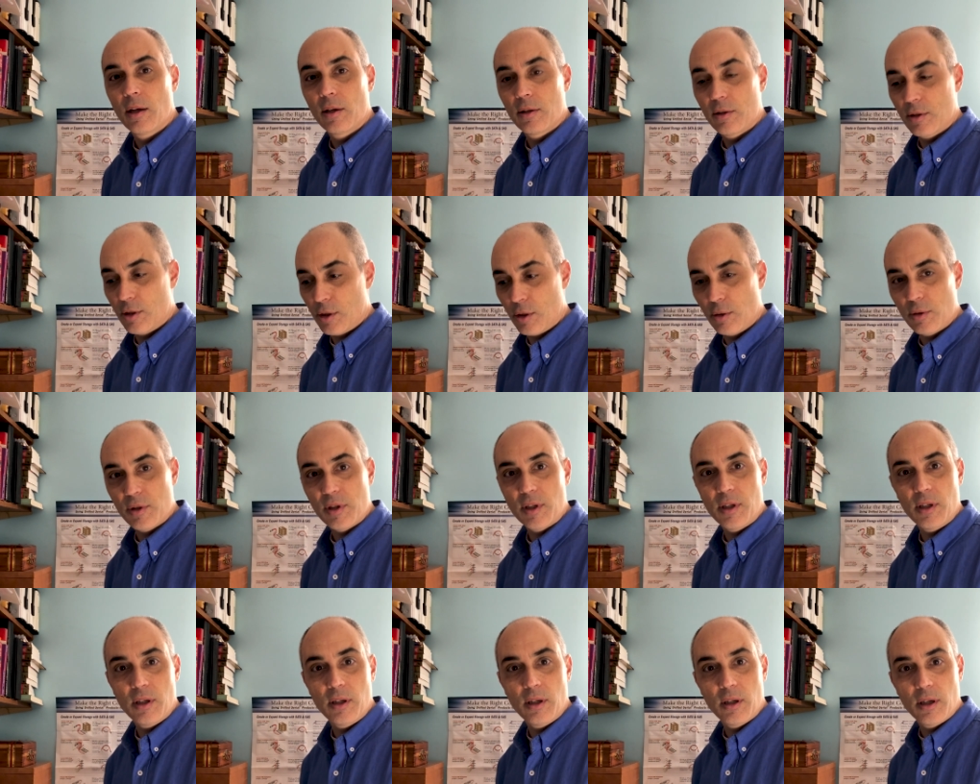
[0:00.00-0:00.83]
excuse
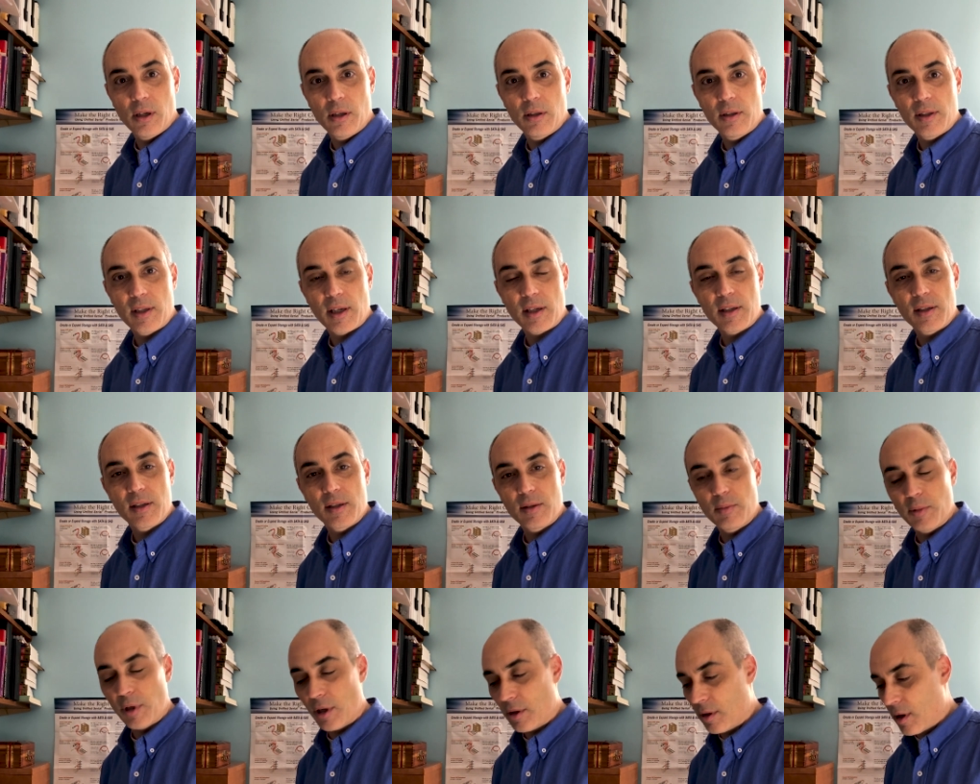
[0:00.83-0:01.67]
the uh,
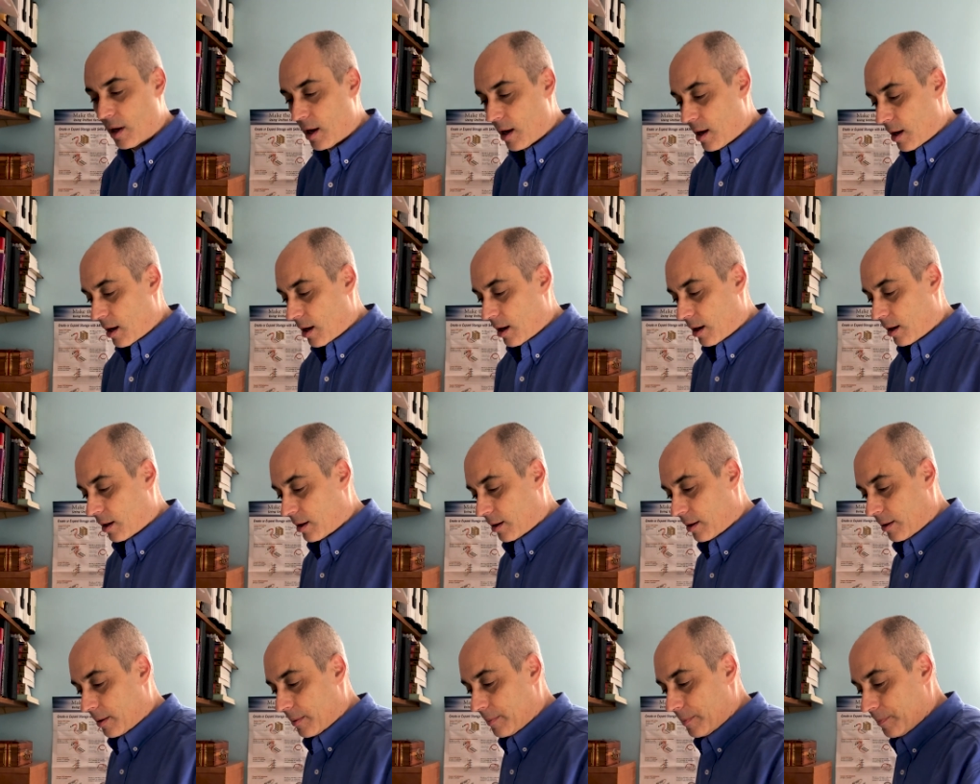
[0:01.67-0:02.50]
sexism there,
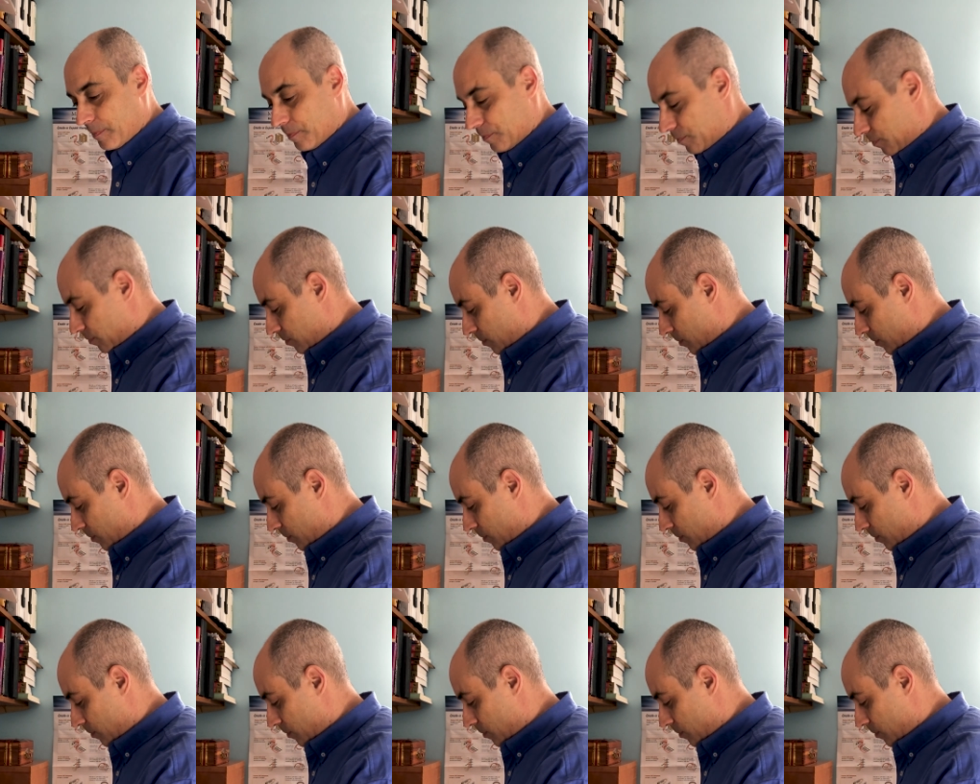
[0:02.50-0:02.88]
um,